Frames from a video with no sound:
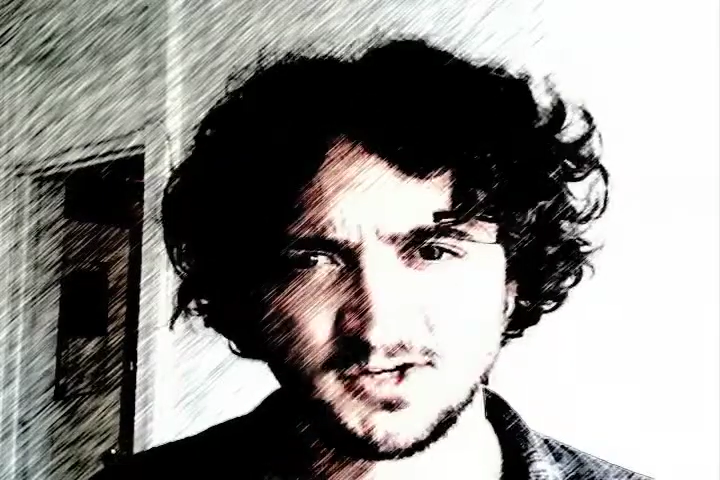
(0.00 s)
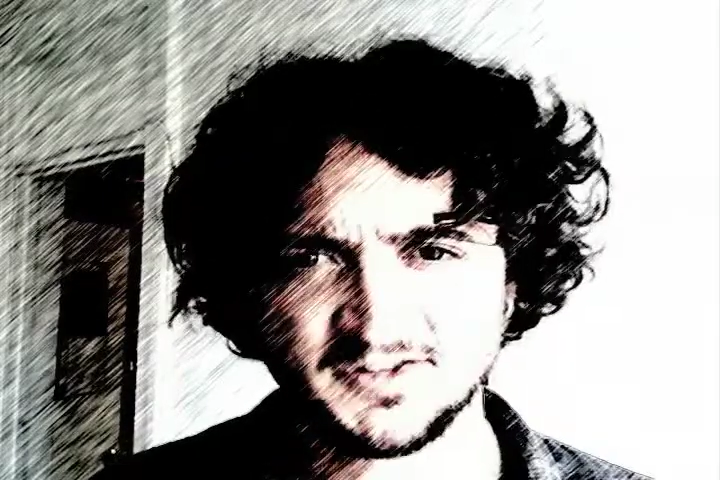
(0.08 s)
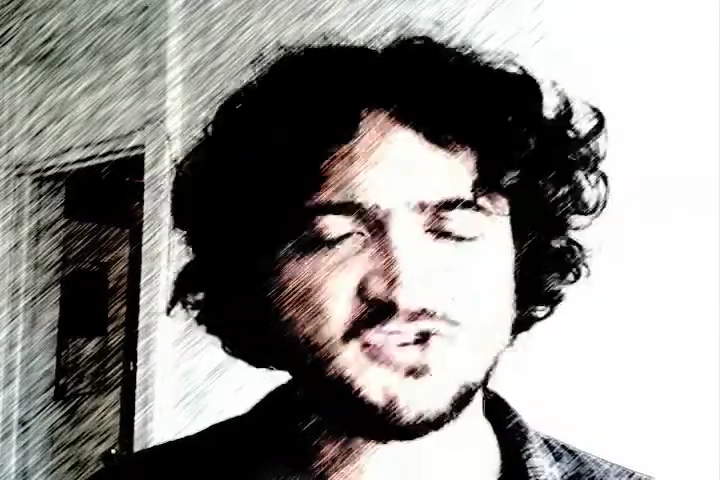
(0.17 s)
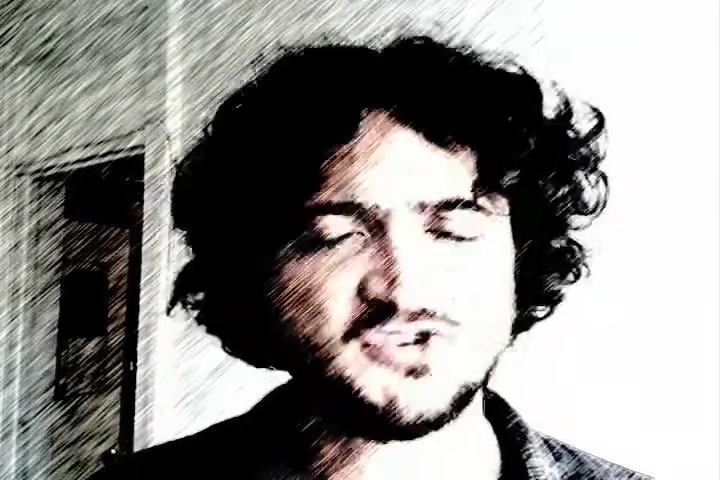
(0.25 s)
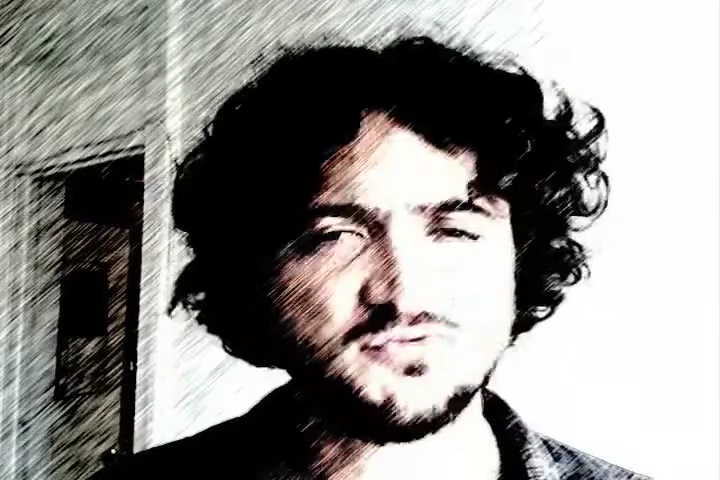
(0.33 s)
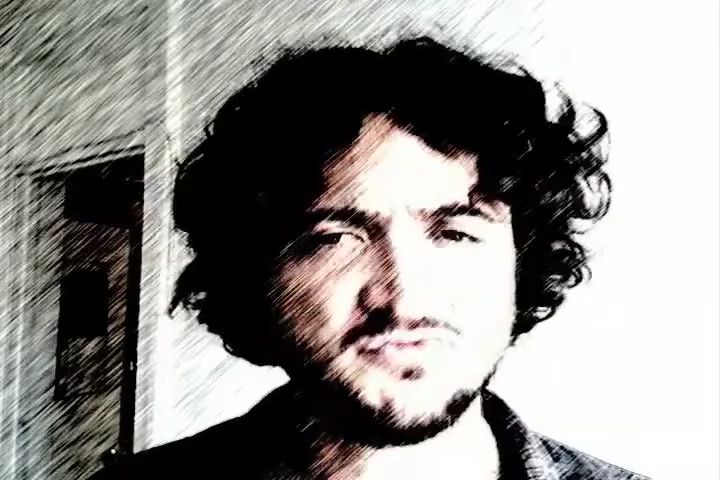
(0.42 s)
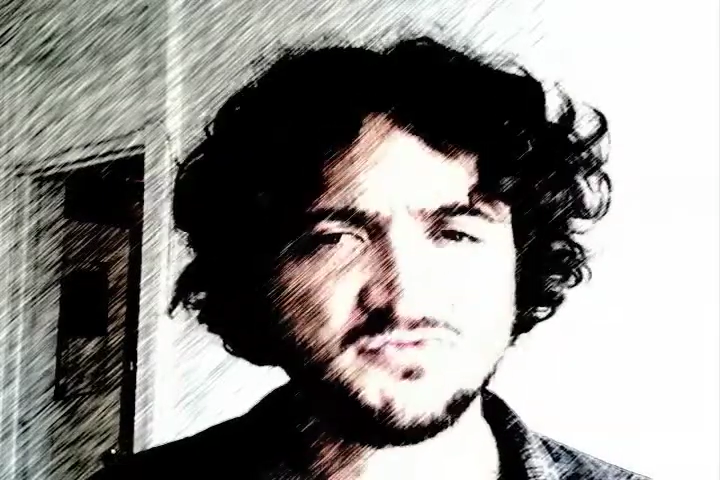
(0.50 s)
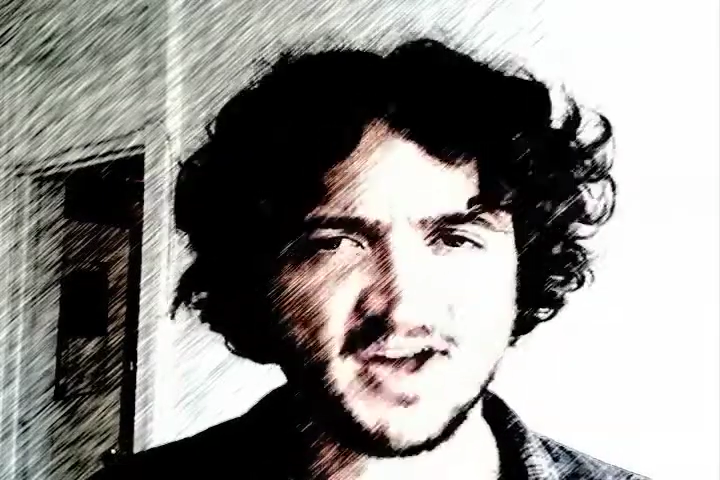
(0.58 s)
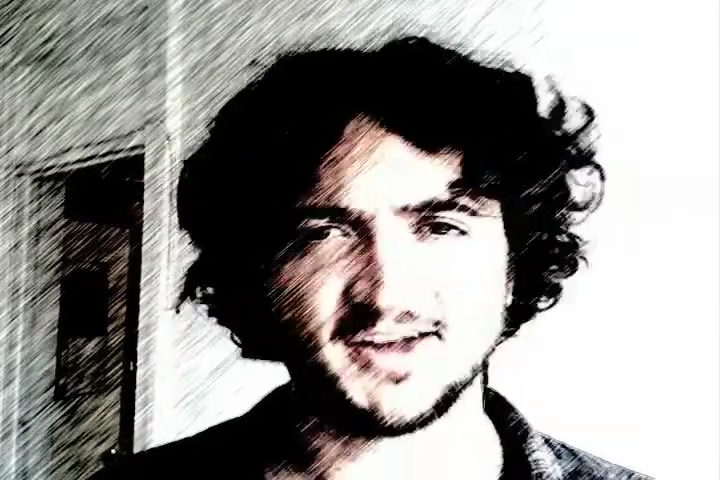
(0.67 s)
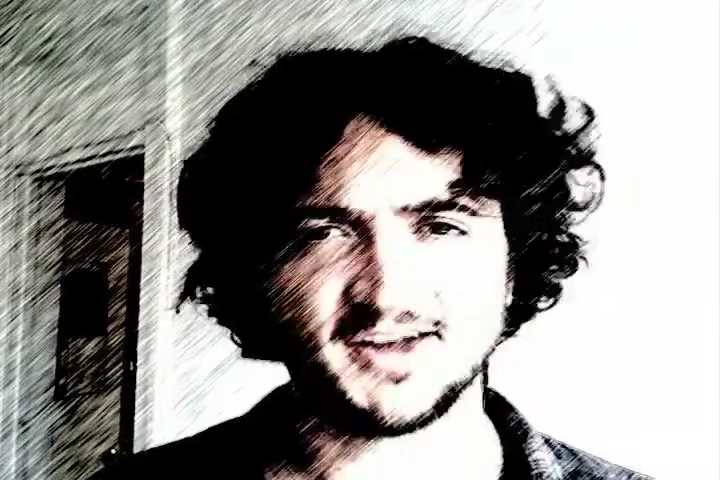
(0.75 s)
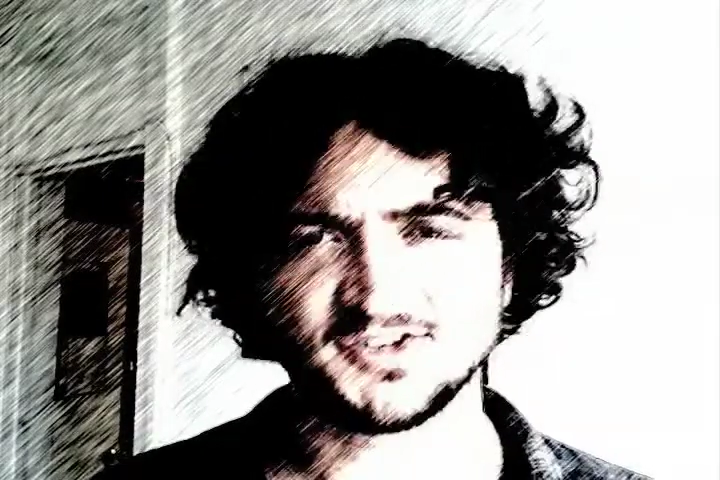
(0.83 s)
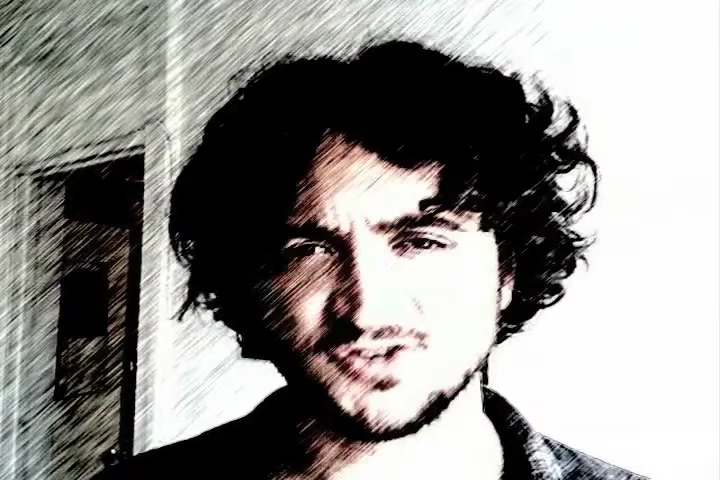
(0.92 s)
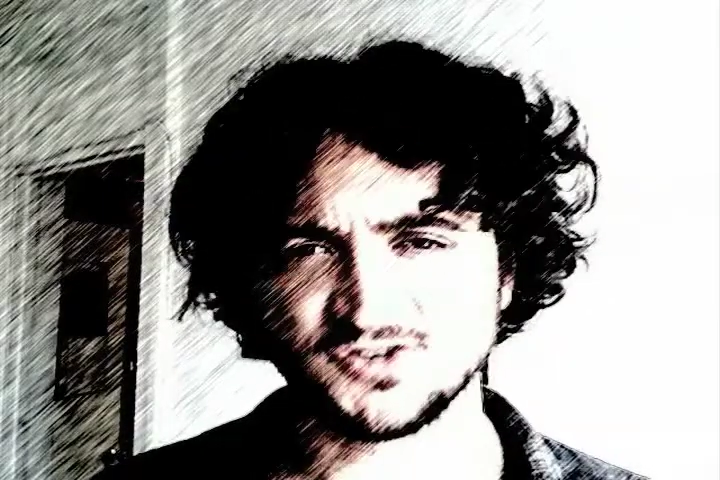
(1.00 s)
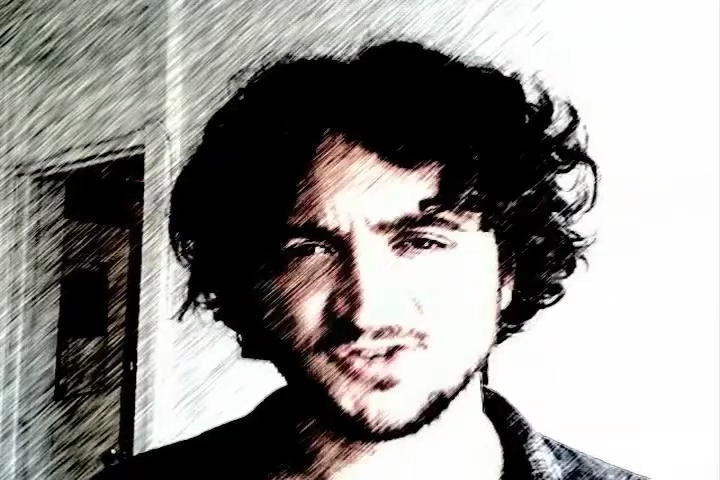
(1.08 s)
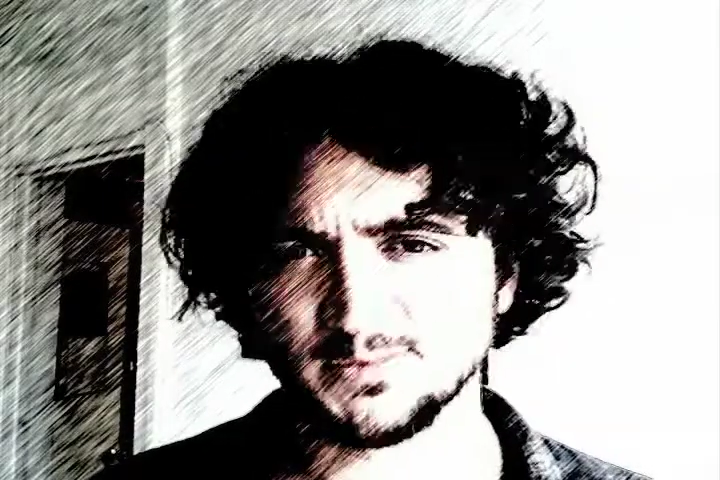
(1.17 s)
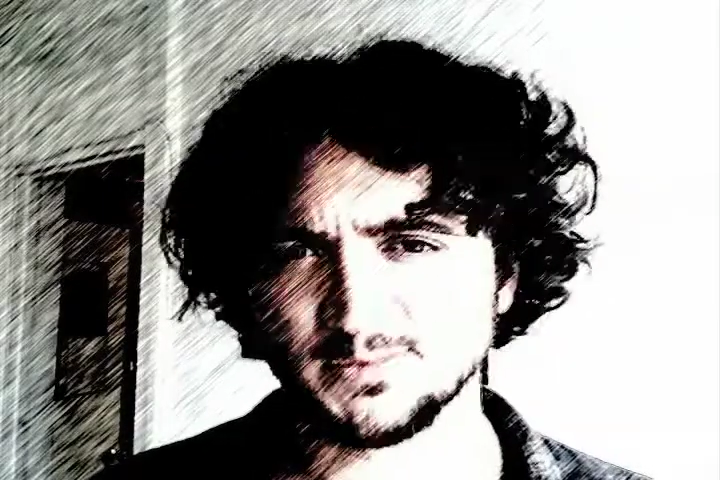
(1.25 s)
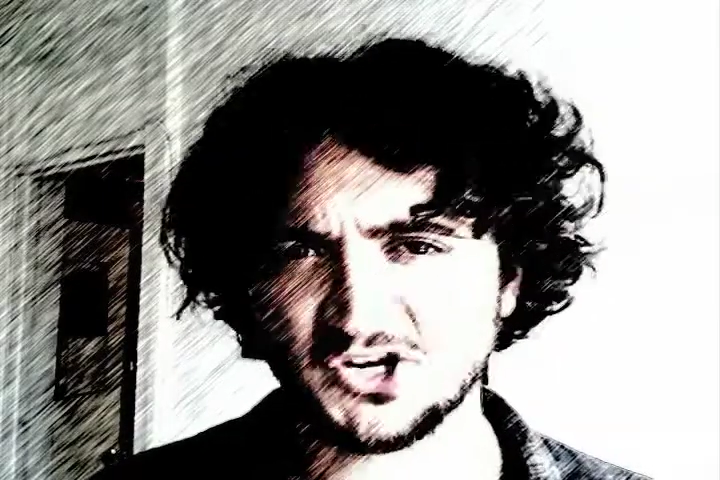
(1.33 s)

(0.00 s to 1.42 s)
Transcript: They do not deserve to be